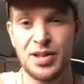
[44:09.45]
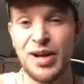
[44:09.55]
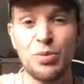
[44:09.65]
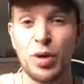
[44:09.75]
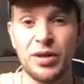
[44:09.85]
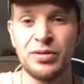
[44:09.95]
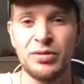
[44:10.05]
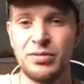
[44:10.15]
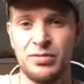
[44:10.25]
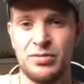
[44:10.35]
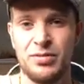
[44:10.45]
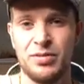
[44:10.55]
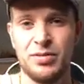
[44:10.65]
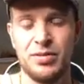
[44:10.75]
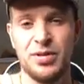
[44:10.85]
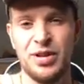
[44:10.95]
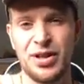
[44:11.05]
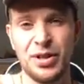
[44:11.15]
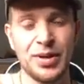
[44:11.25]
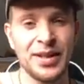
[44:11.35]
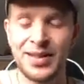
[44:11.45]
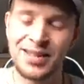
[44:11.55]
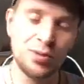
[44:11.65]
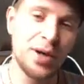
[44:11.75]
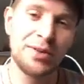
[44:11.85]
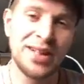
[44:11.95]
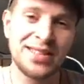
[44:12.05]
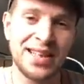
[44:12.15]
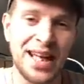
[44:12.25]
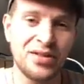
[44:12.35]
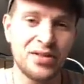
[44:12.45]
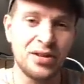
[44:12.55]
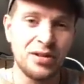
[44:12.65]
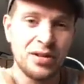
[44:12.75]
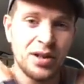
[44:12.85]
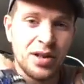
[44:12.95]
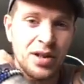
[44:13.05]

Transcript: There ain't one. You know, and this is where we need to get to.